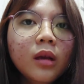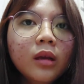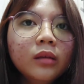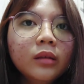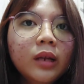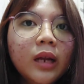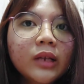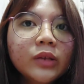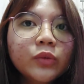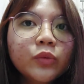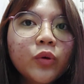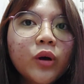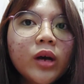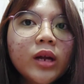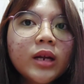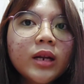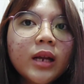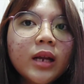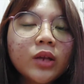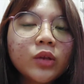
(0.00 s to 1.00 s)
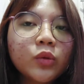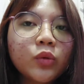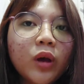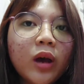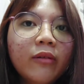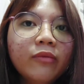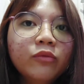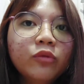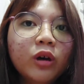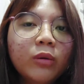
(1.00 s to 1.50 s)
the last one is we
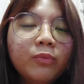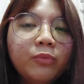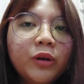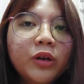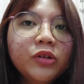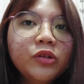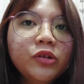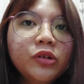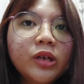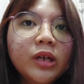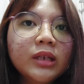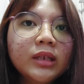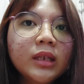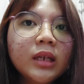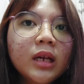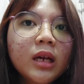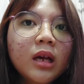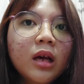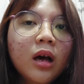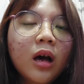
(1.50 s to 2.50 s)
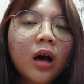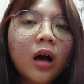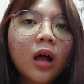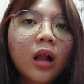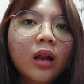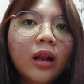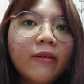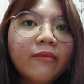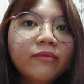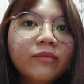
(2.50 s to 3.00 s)
have to appreciate
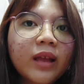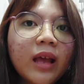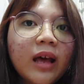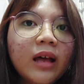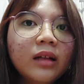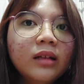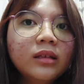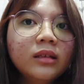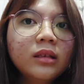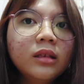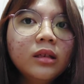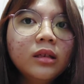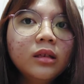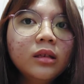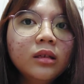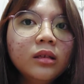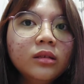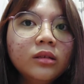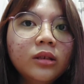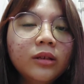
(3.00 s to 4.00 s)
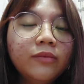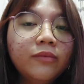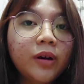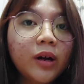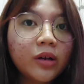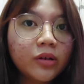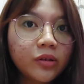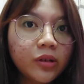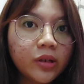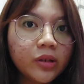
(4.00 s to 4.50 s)
lifestyle
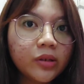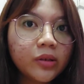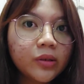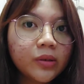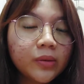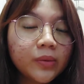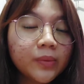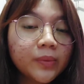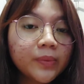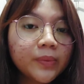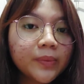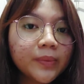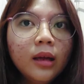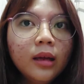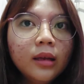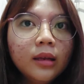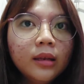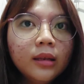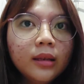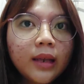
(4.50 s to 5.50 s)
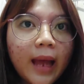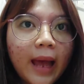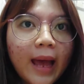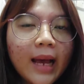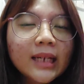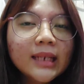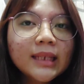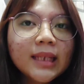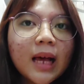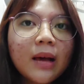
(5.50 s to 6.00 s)
differences.
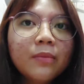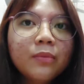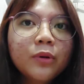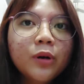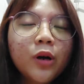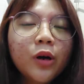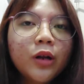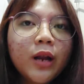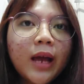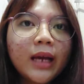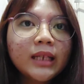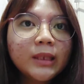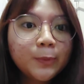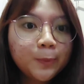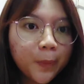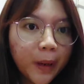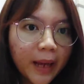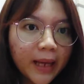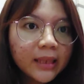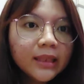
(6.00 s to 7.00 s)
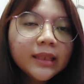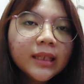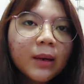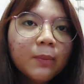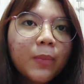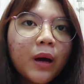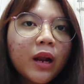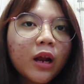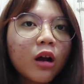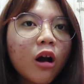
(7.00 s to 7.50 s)
Next, I'm gonna explain
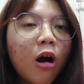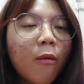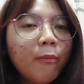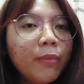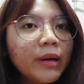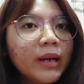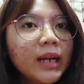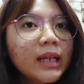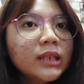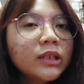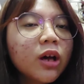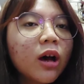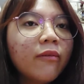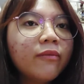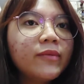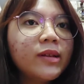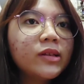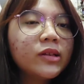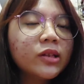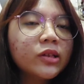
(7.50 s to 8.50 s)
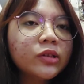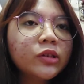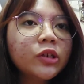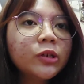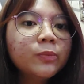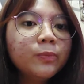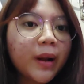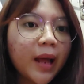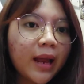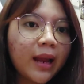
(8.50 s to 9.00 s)
about the components of
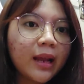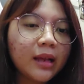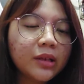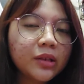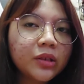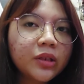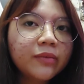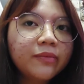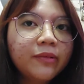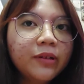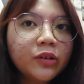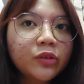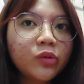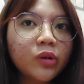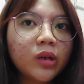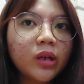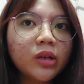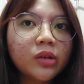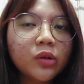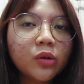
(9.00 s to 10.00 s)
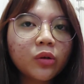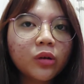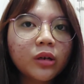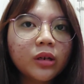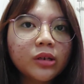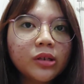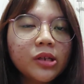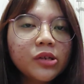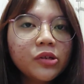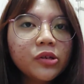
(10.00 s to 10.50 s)
disaster planning. The first one is
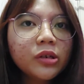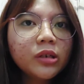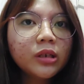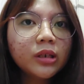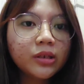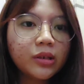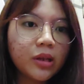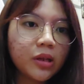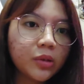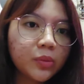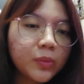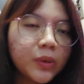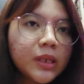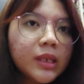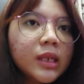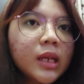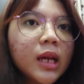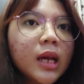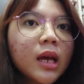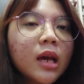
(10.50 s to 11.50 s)
organizational assessment.